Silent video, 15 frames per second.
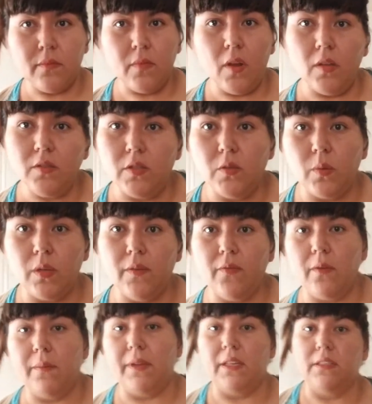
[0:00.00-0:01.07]
So
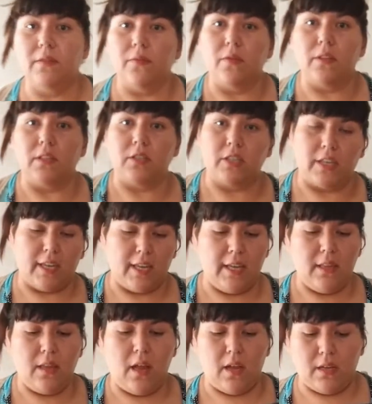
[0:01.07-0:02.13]
24 minutes for the
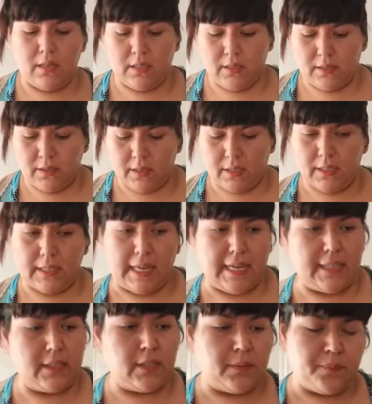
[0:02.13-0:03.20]
chicken. I'm going to start
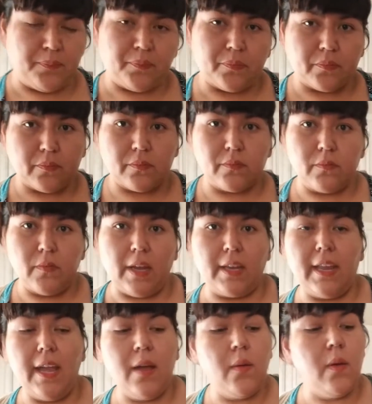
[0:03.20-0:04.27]
that right
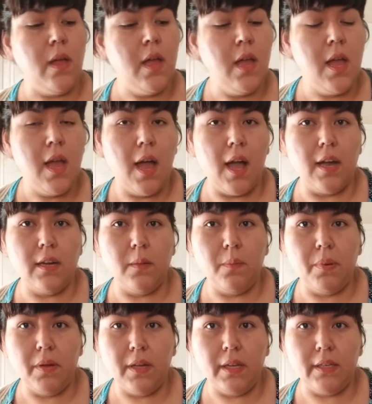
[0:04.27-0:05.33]
now. I'm going to
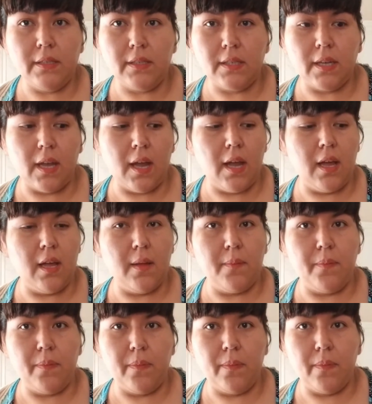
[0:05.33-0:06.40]
put
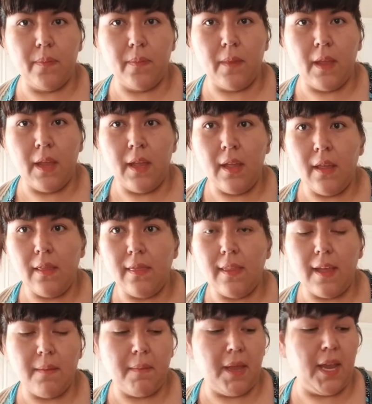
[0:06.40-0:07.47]

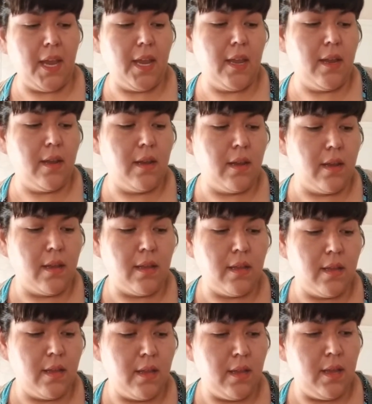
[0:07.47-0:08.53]
them in
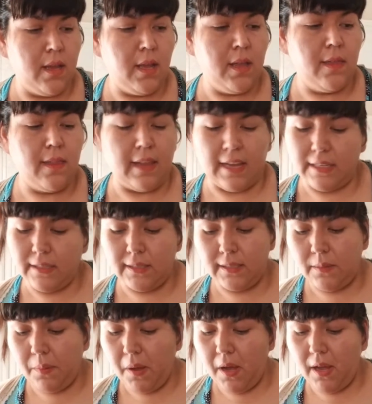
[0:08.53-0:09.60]
the
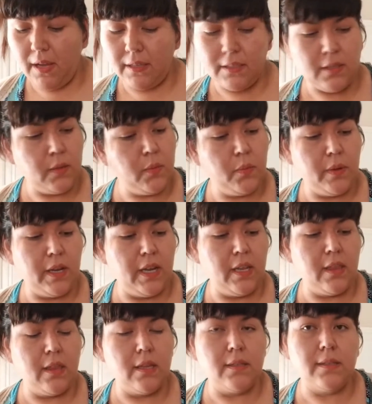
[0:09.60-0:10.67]
InstaPot with
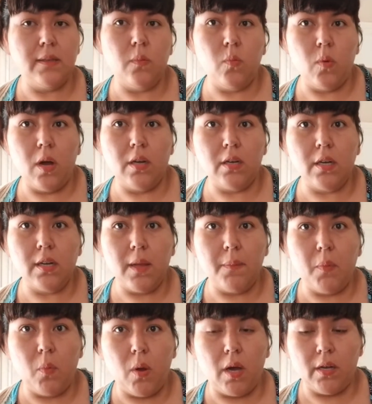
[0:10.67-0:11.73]
some water, a cup
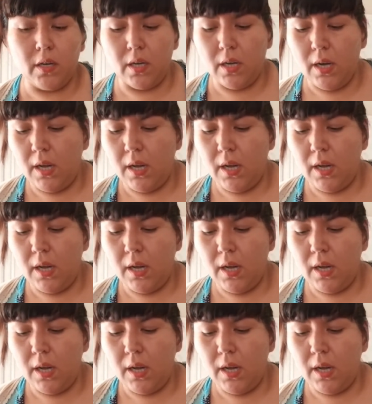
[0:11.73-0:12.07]
of water.